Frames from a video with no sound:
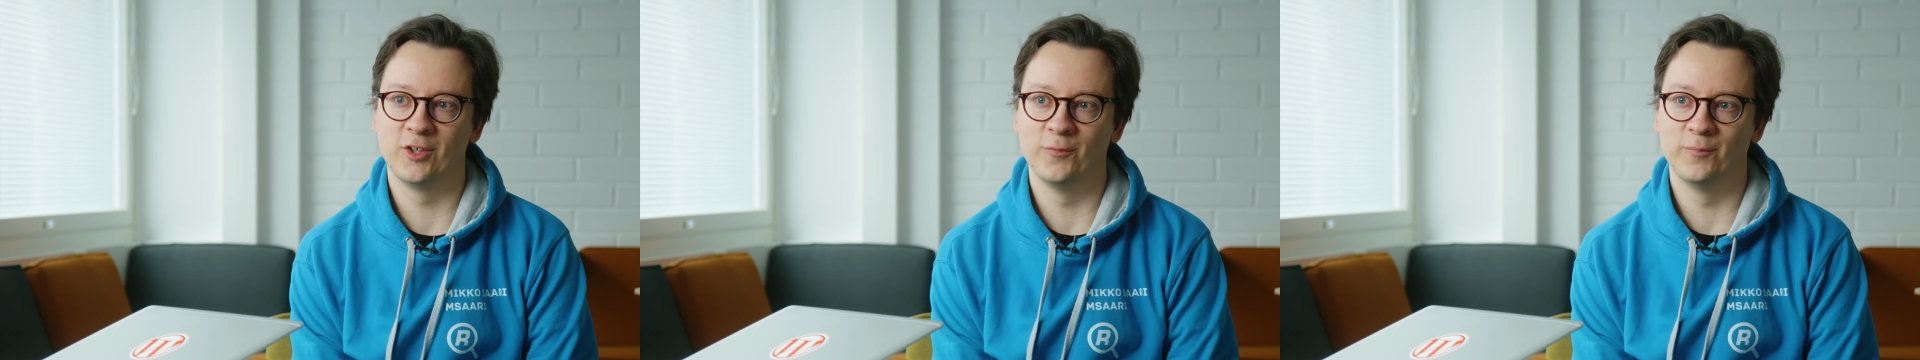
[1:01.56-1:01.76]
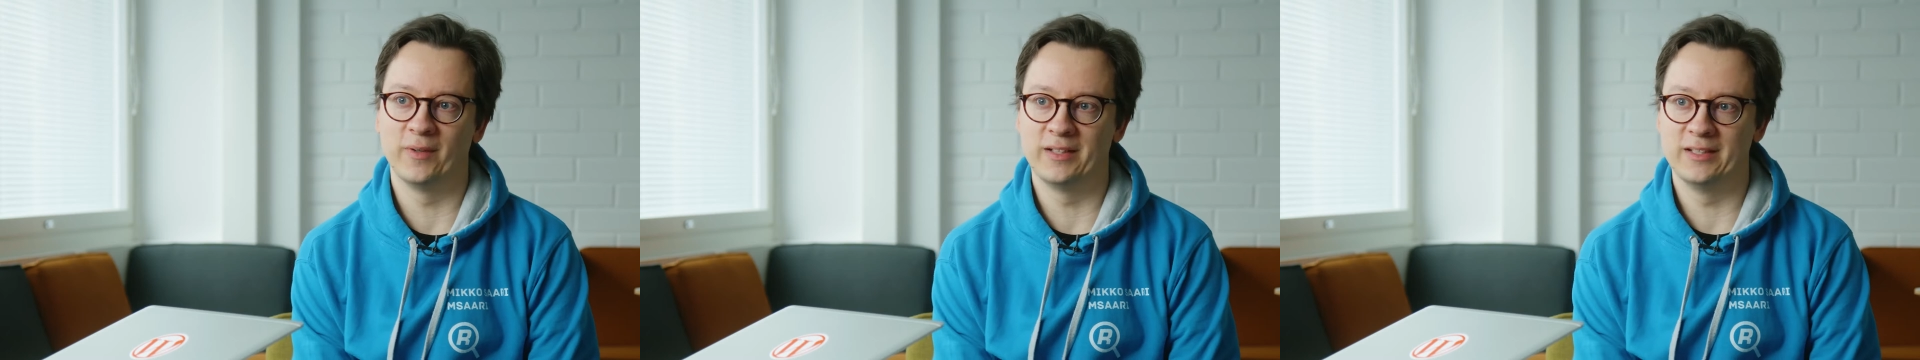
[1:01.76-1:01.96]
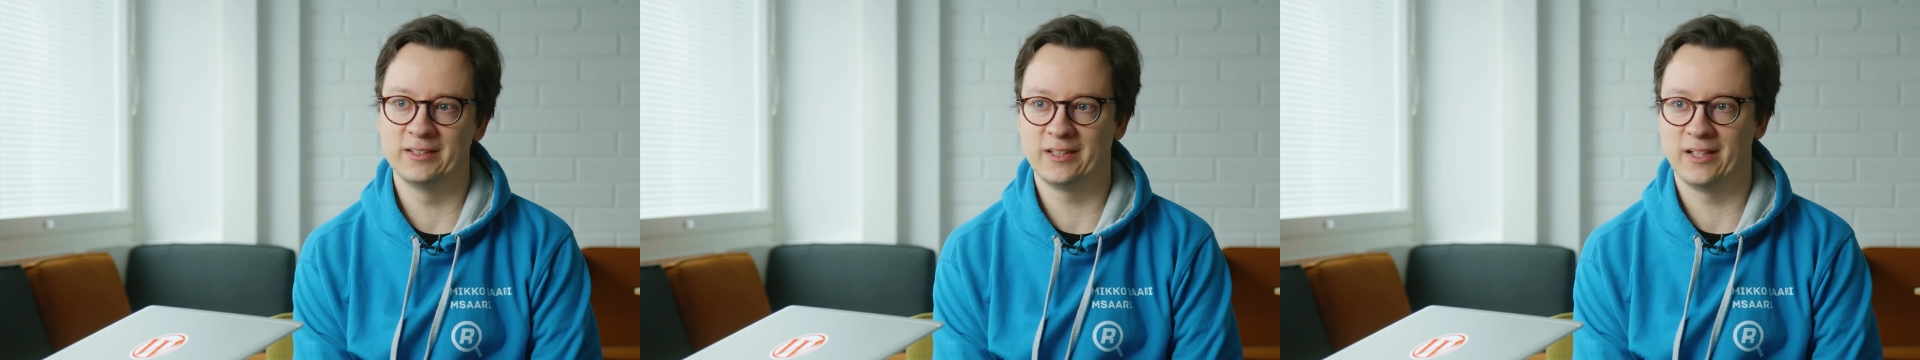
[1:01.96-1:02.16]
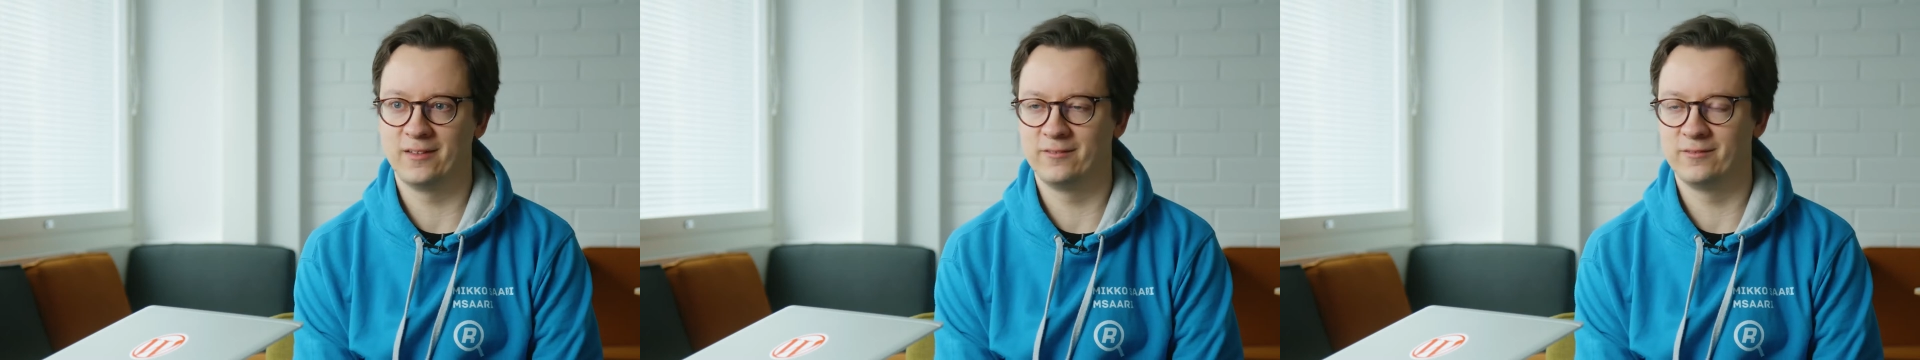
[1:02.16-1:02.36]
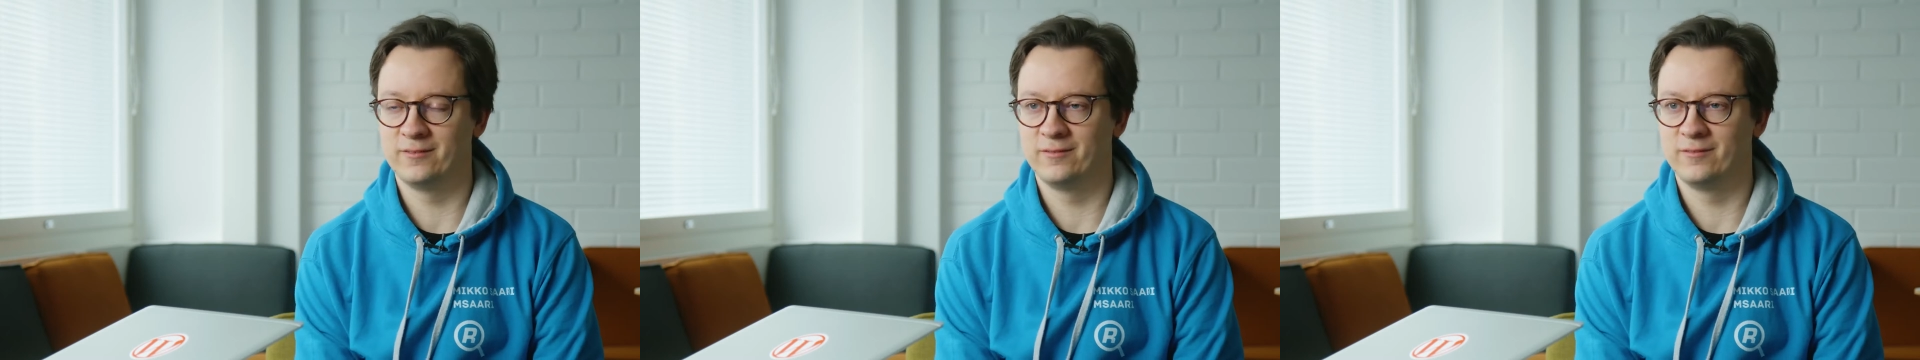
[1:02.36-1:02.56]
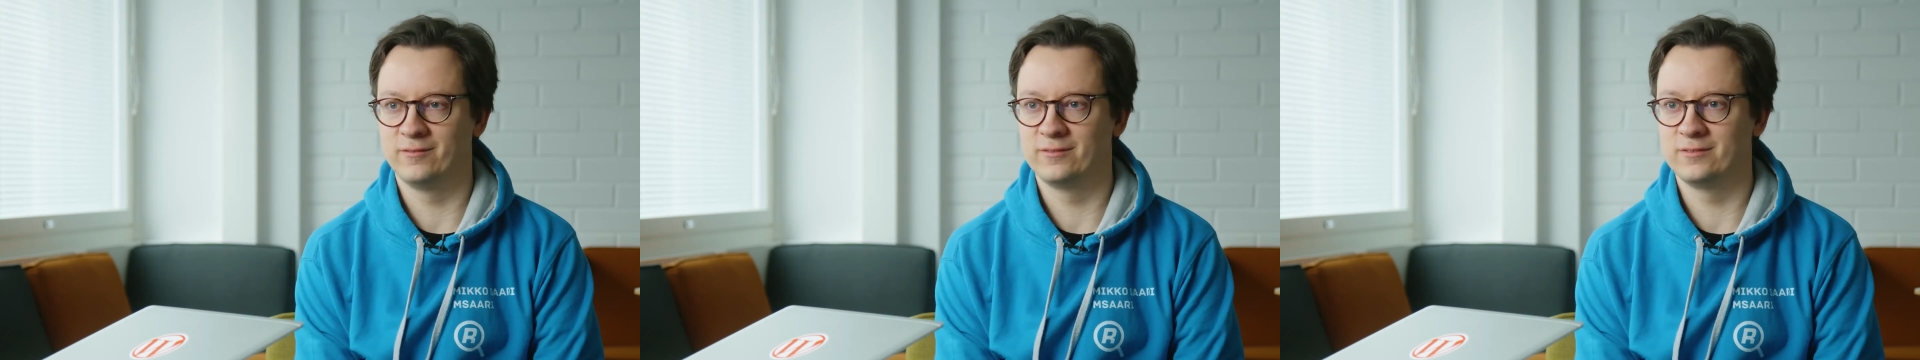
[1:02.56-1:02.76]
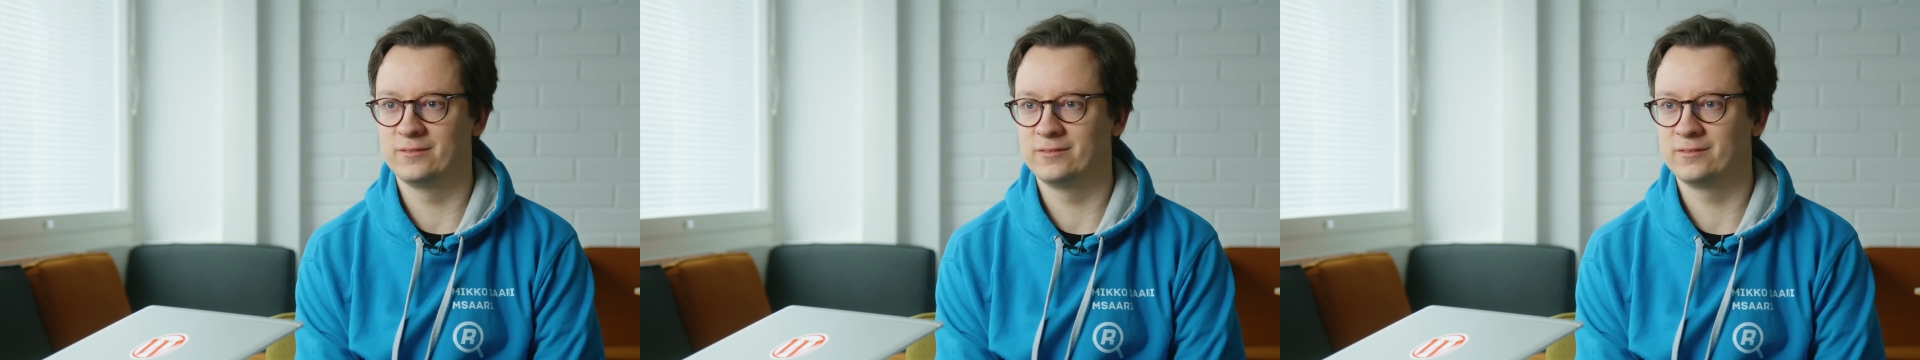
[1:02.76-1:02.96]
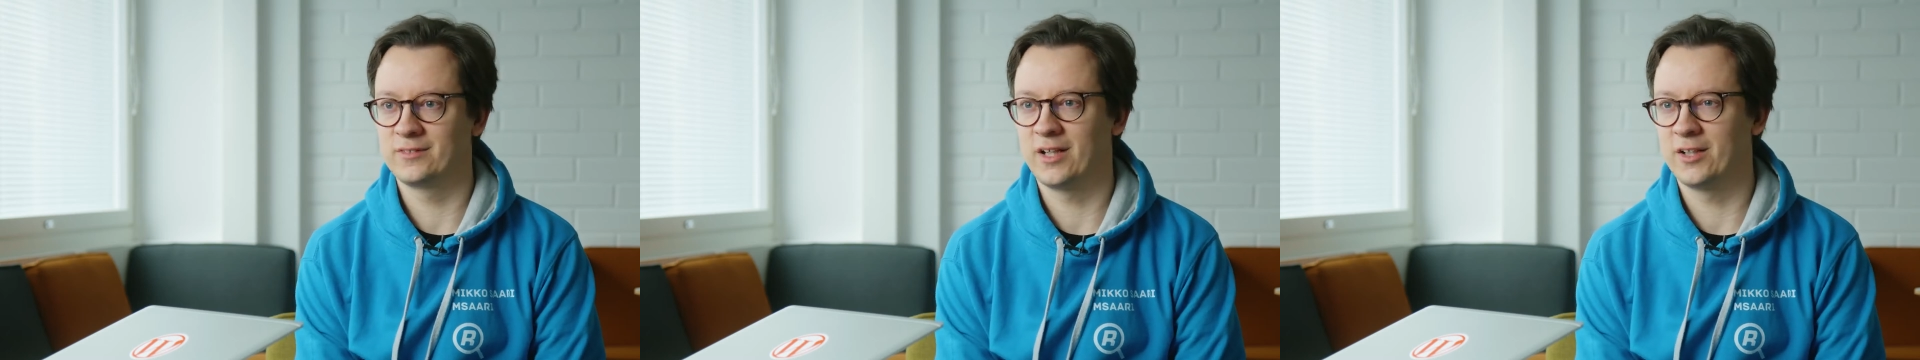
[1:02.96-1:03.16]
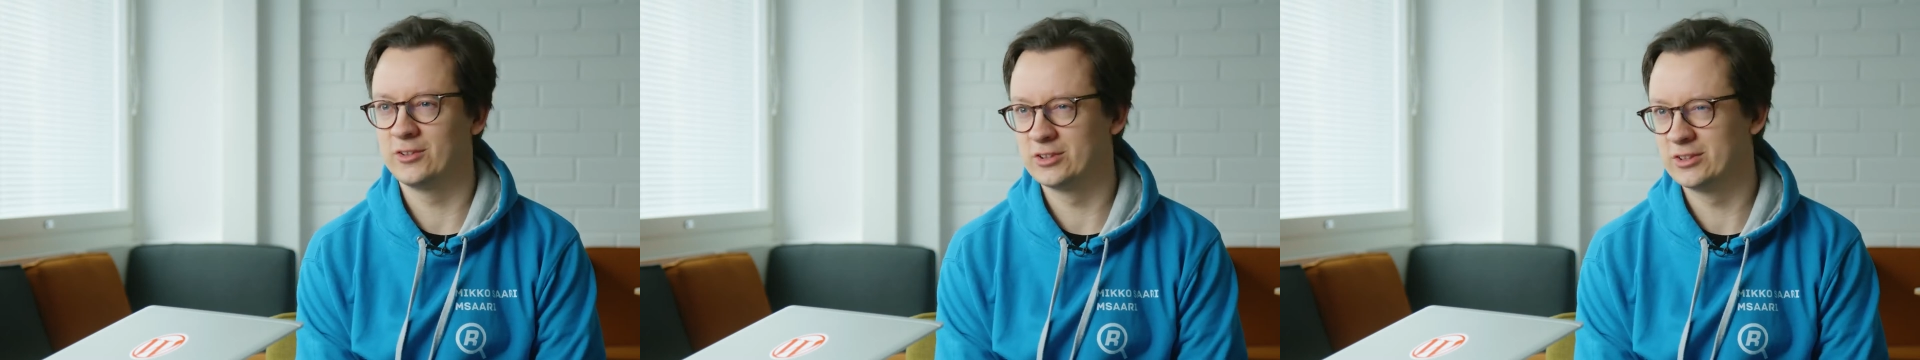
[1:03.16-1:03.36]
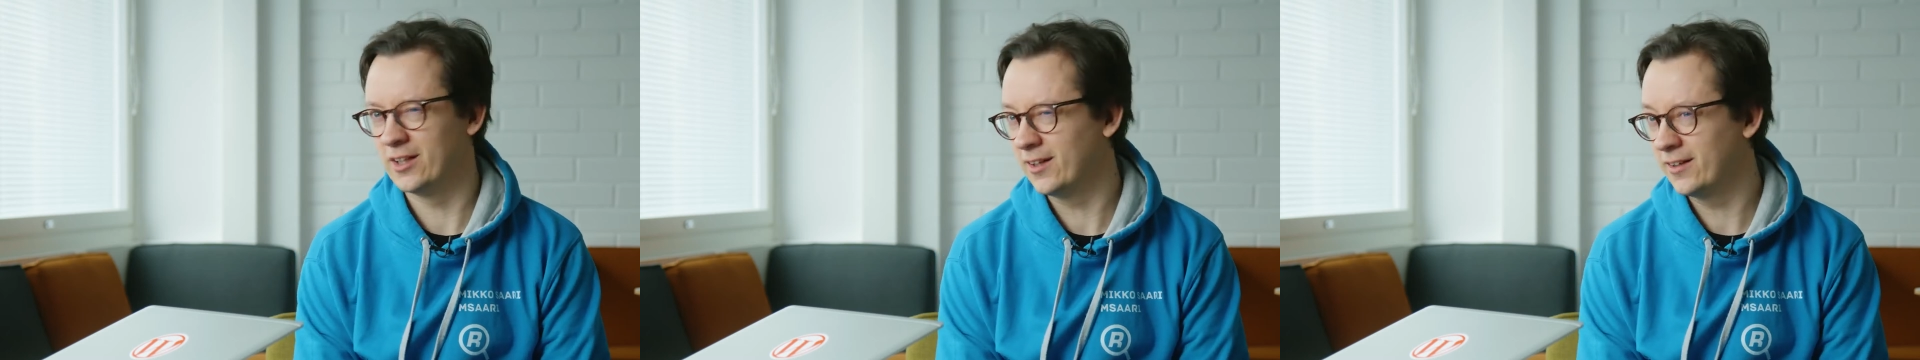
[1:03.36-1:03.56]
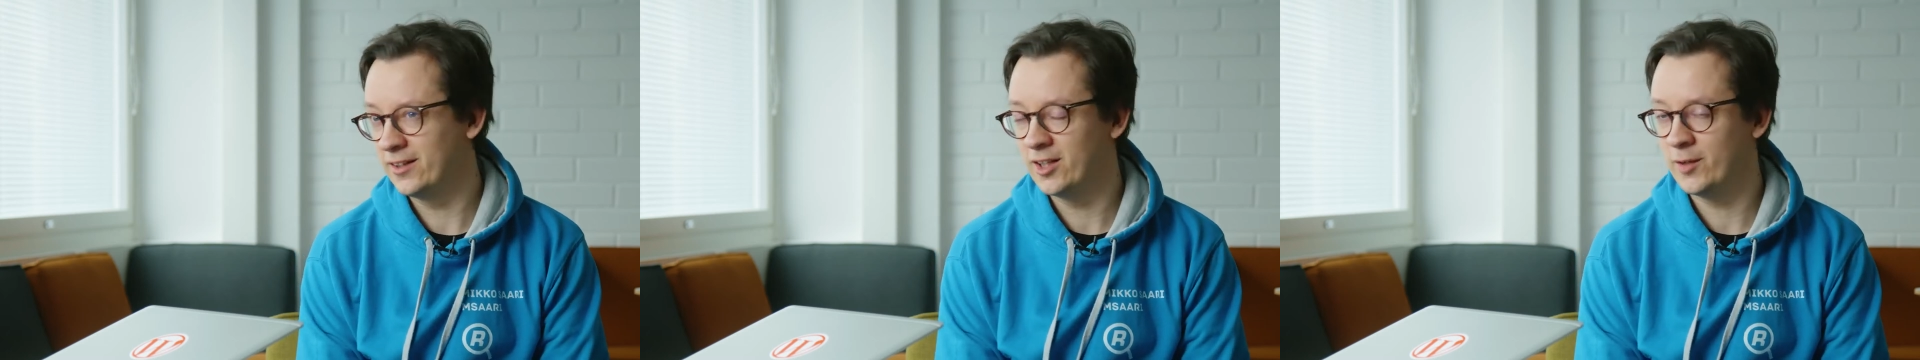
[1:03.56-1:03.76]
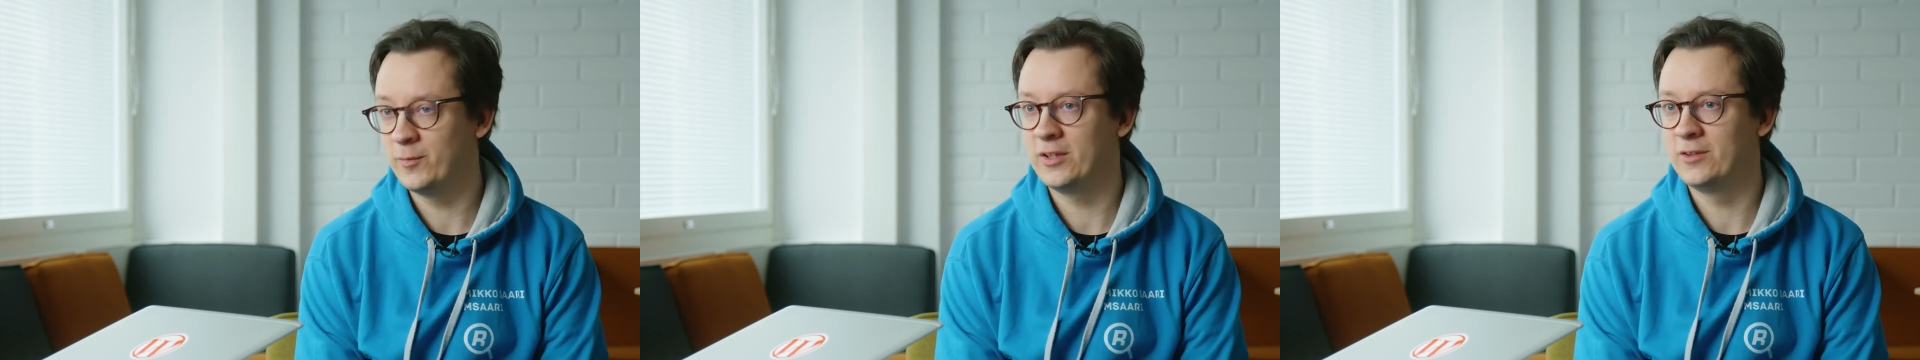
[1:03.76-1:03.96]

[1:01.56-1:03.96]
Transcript: companies had kind of started up.